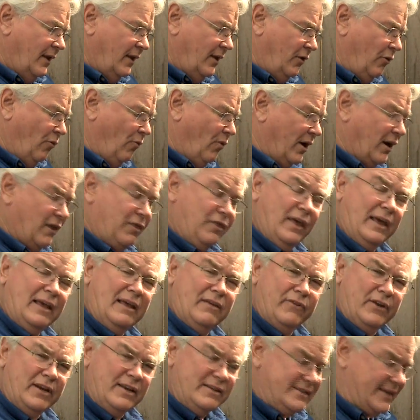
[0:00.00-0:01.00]
you want to think
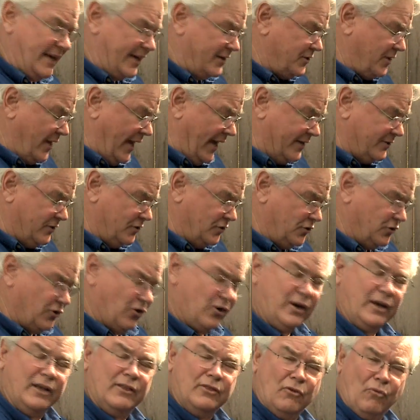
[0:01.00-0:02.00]
of it as a
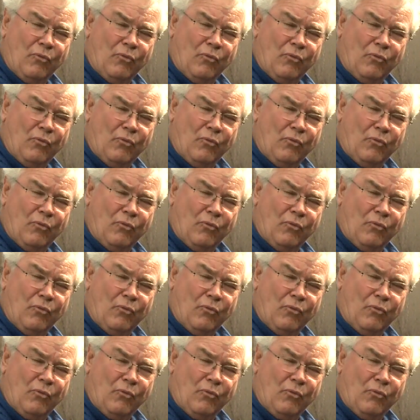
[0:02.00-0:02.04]
circuit.